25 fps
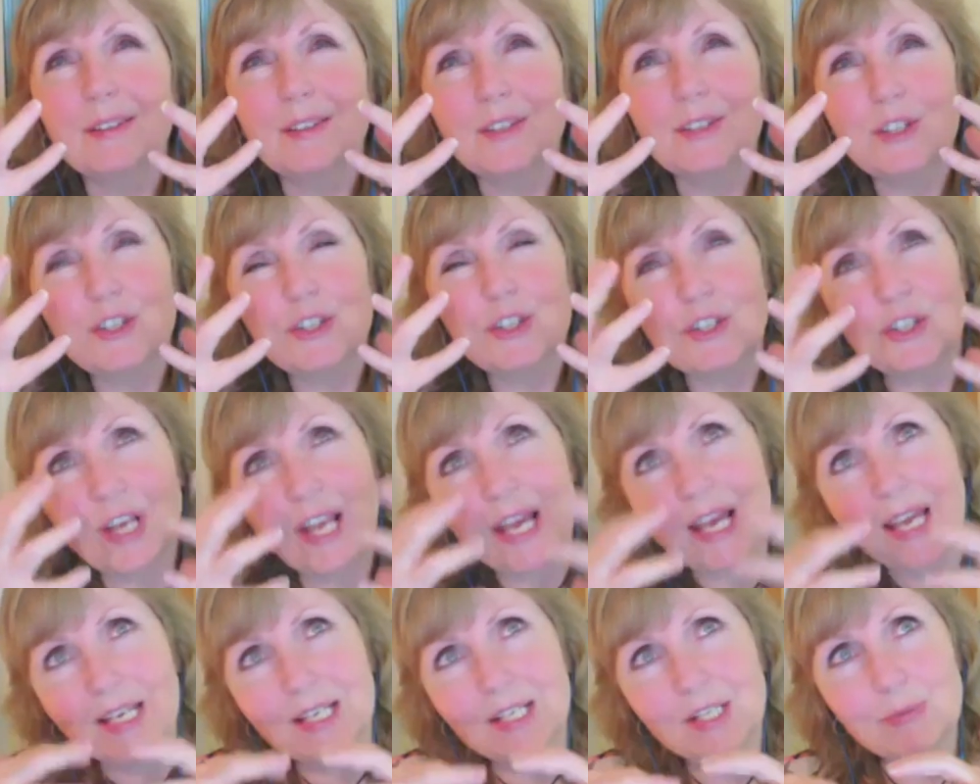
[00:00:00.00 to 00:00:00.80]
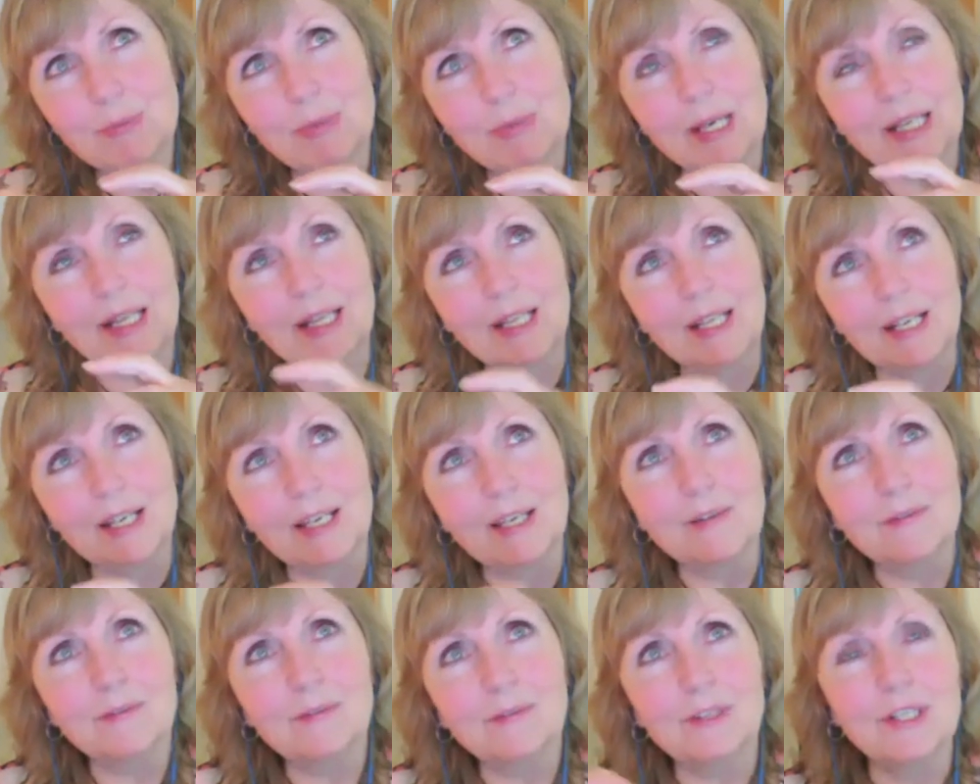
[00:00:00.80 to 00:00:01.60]
change my
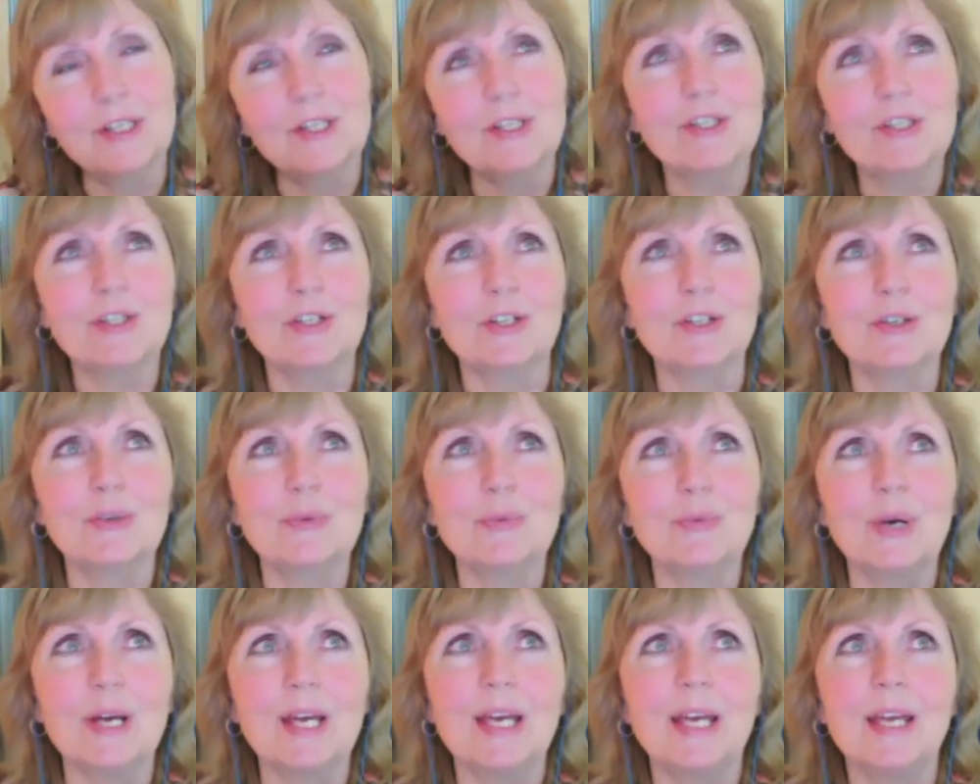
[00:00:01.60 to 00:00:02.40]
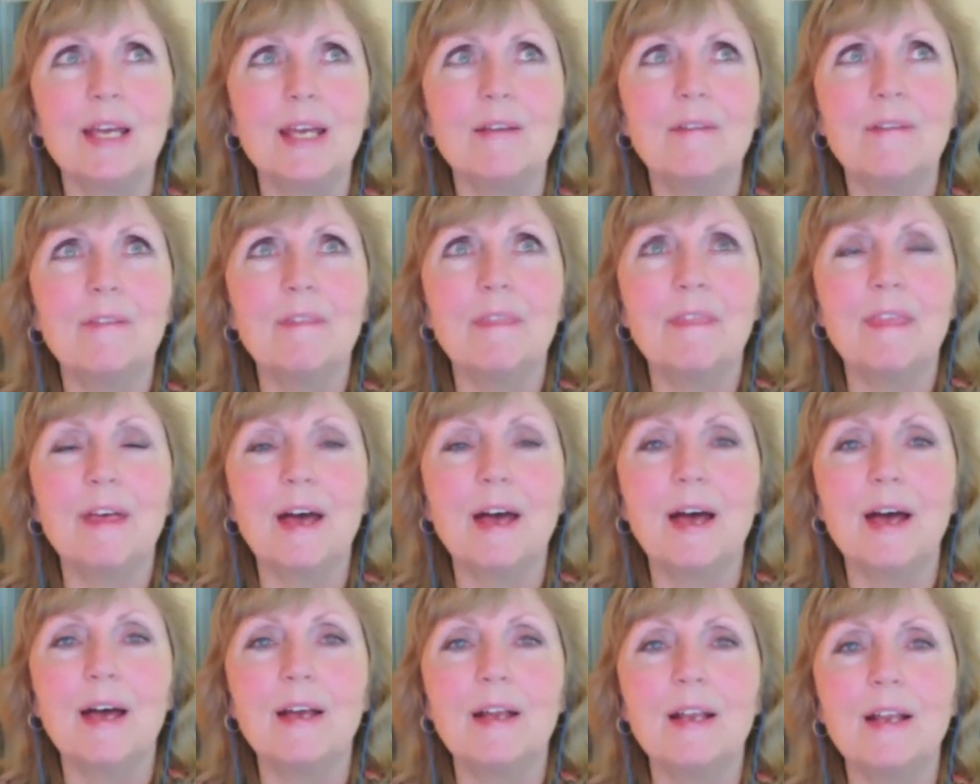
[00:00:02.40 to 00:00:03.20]
life in a certain way
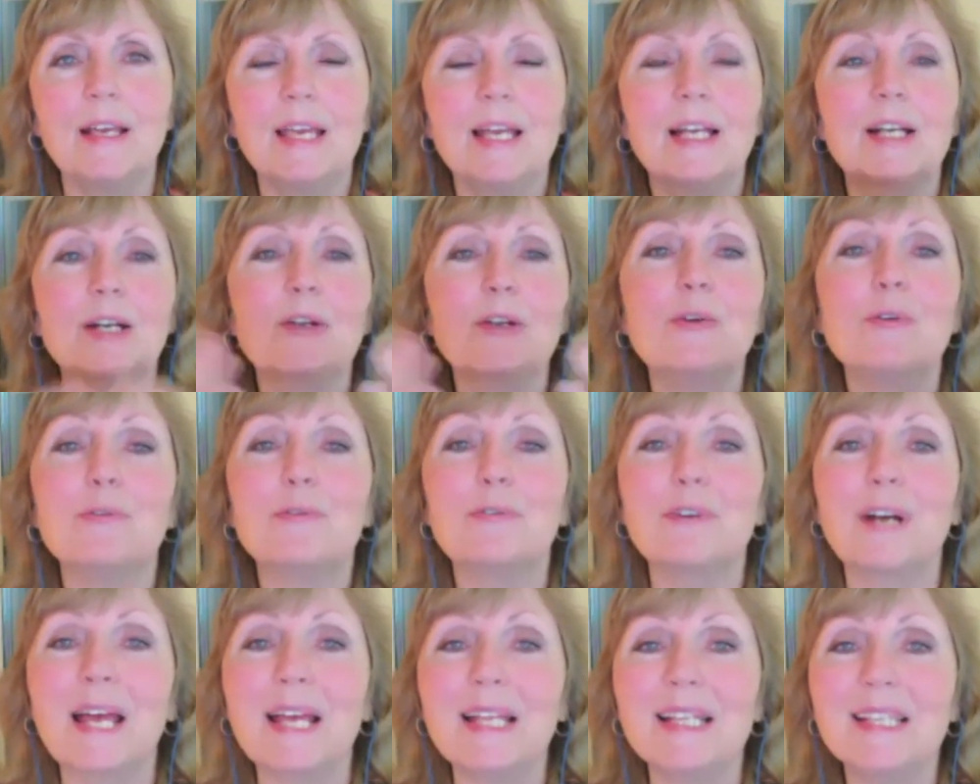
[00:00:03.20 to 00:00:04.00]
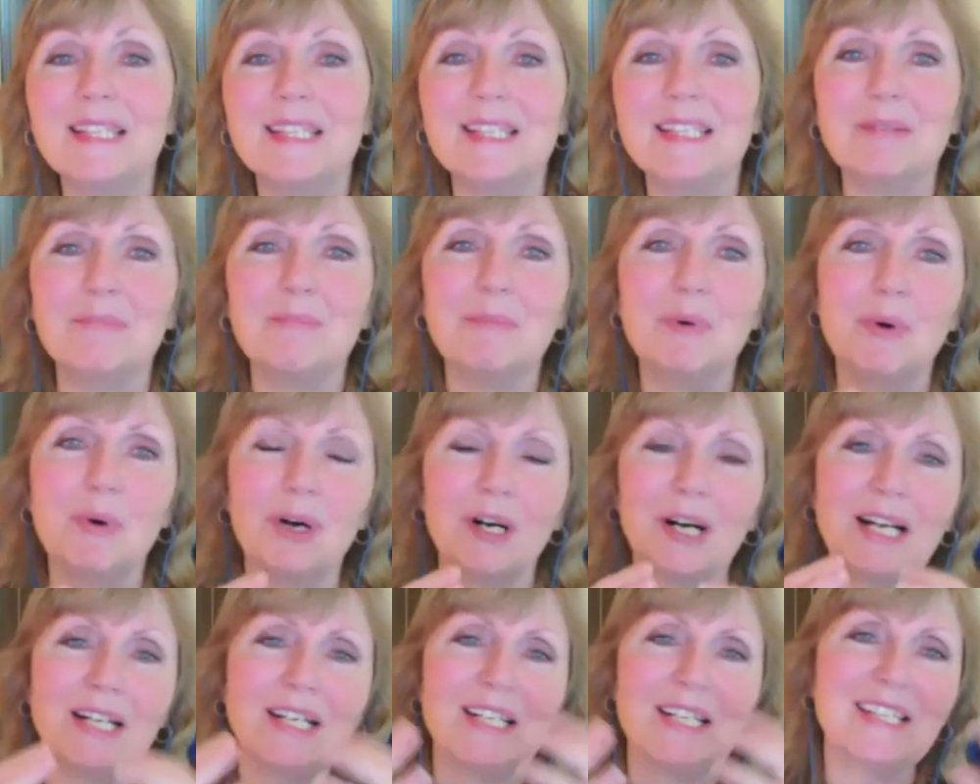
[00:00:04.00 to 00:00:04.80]
that and get new friends and
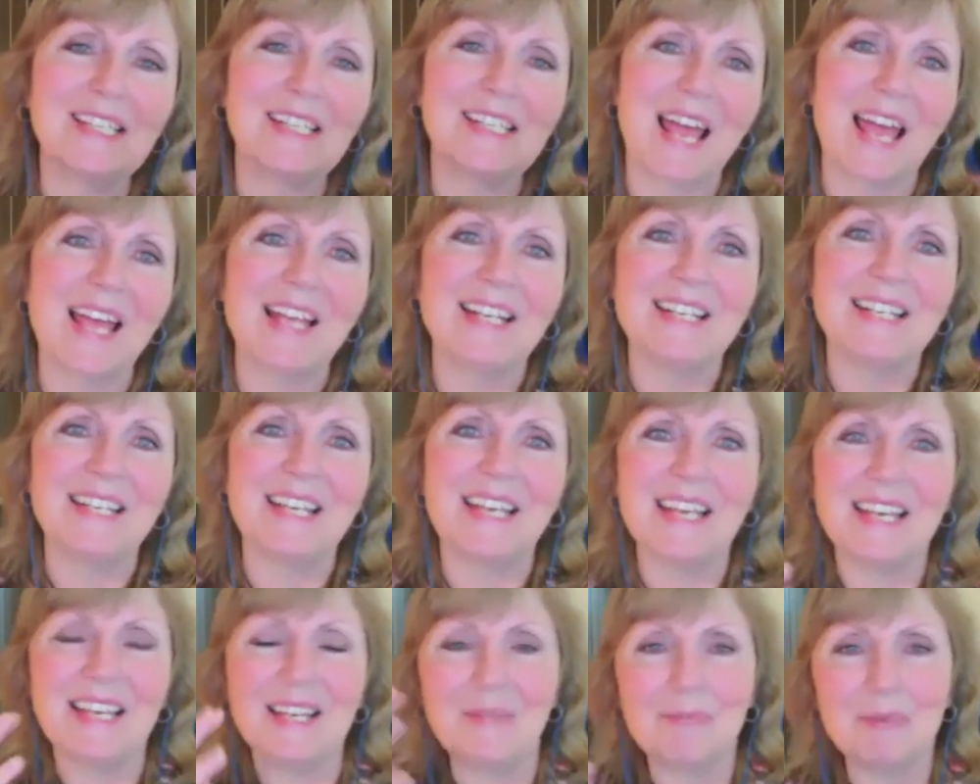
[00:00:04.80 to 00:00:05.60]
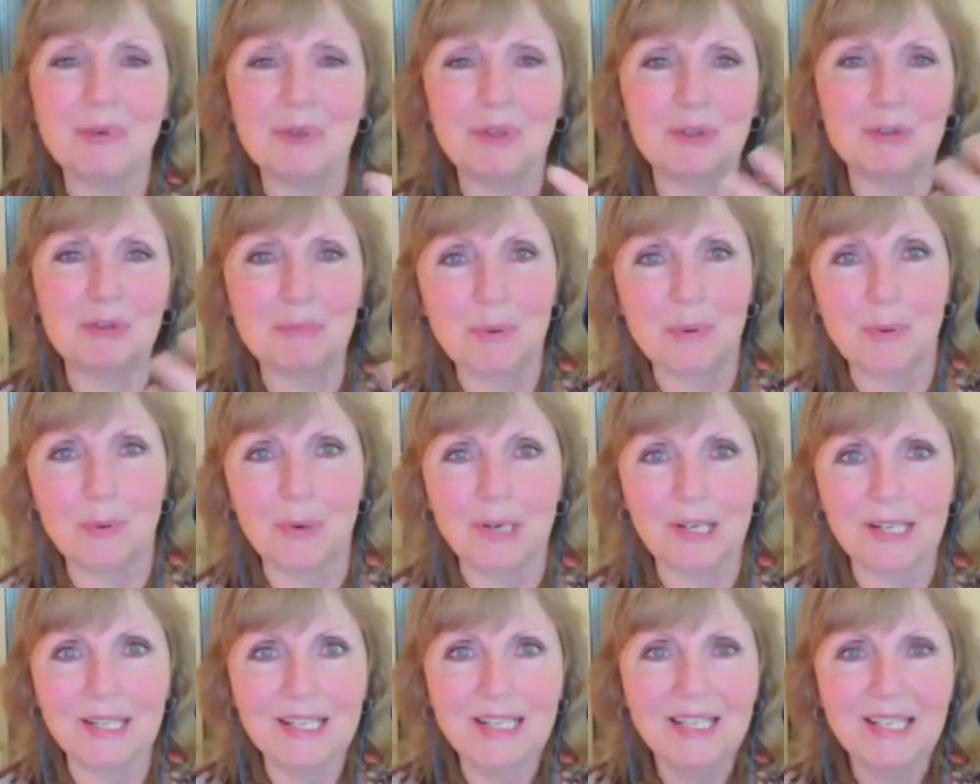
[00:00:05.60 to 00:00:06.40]
more understanding and more
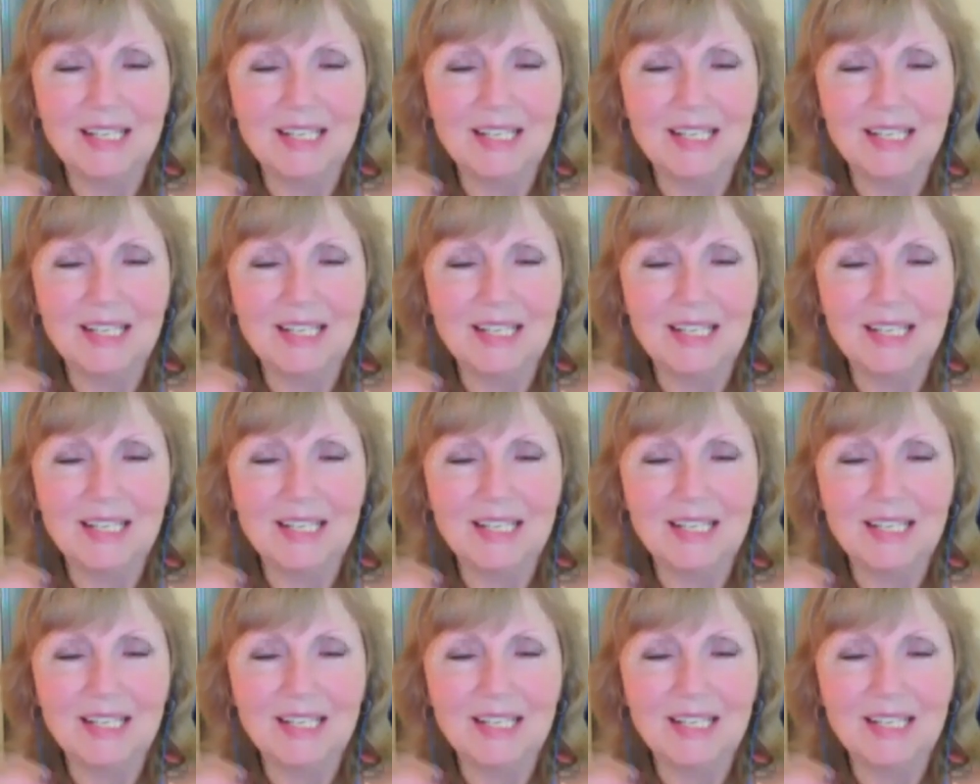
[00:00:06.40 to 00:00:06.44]
support